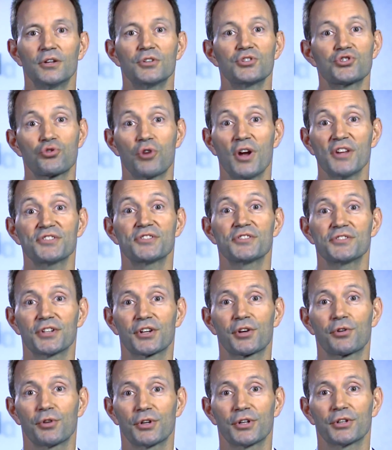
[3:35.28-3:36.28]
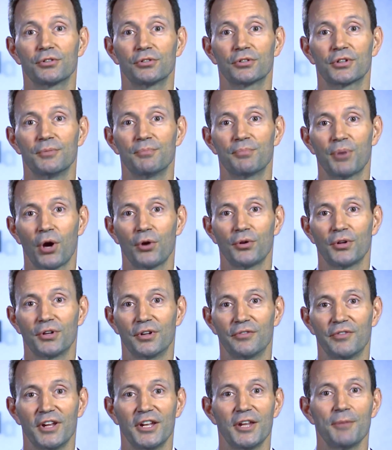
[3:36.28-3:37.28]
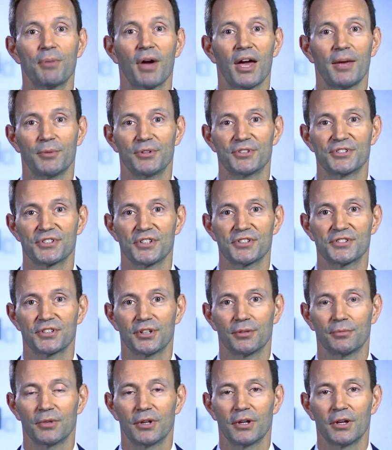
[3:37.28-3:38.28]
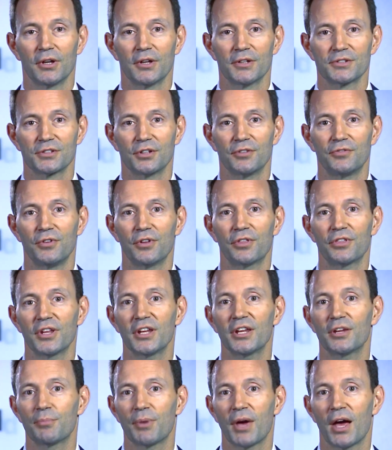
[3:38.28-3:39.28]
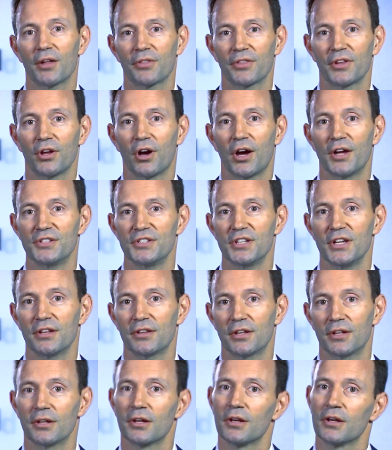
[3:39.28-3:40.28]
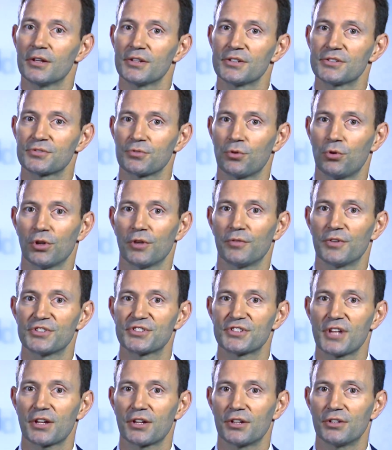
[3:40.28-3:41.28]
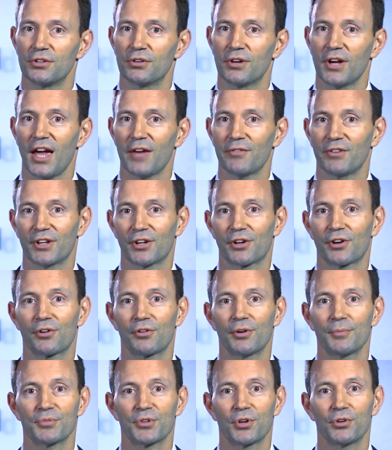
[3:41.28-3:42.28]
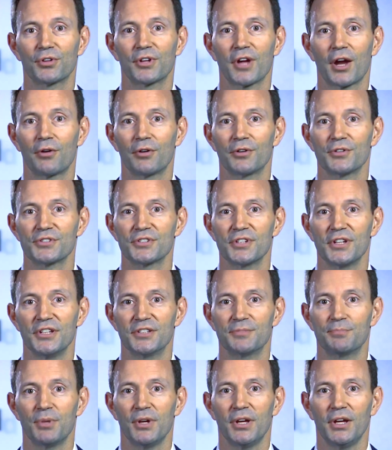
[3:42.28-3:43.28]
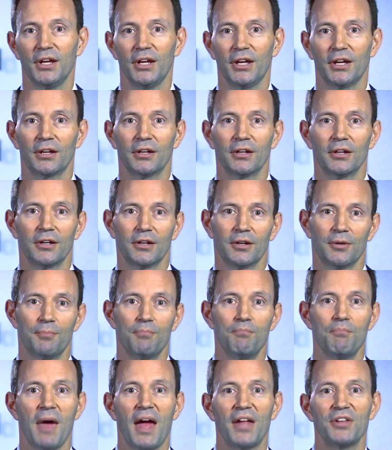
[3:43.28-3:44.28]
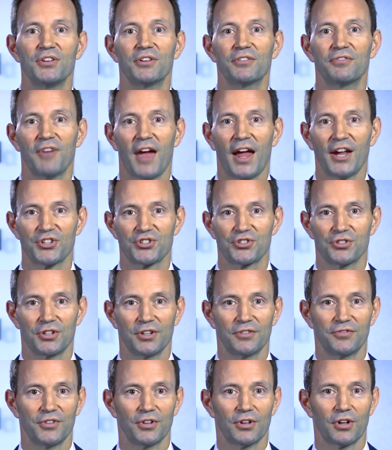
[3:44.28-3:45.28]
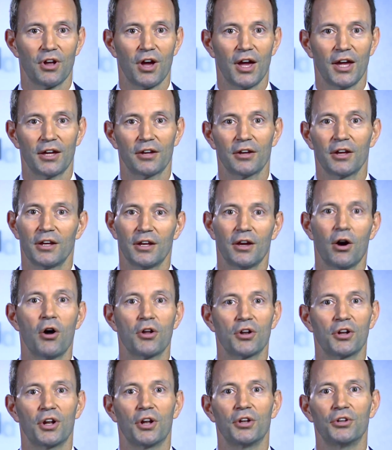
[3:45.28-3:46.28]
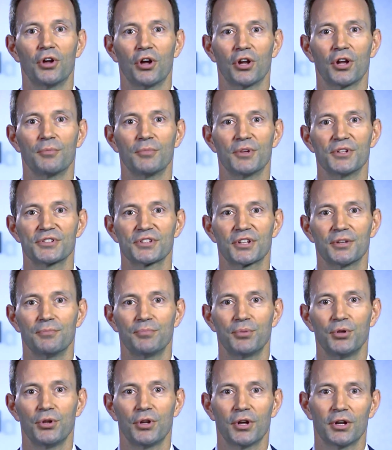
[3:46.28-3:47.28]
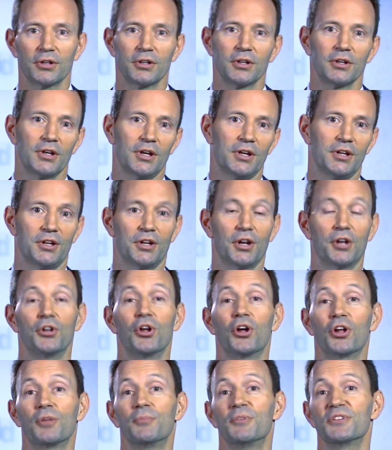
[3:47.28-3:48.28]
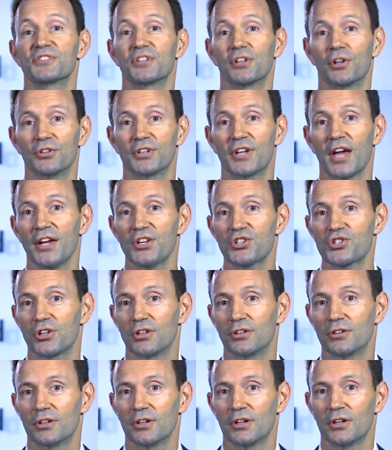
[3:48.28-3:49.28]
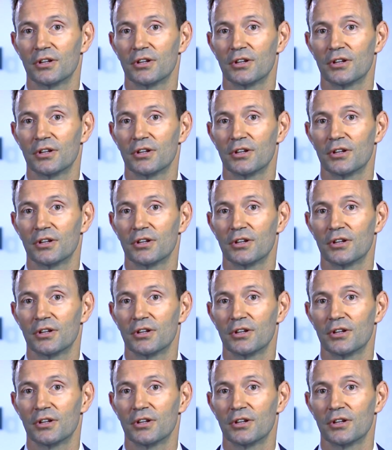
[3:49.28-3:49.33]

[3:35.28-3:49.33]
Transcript: Trust is a critical component of any payment system. So if you think about the idea that all of a sudden you're having cryptocurrencies being manufactured, if you like, on an anonymous computer in an anonymous location,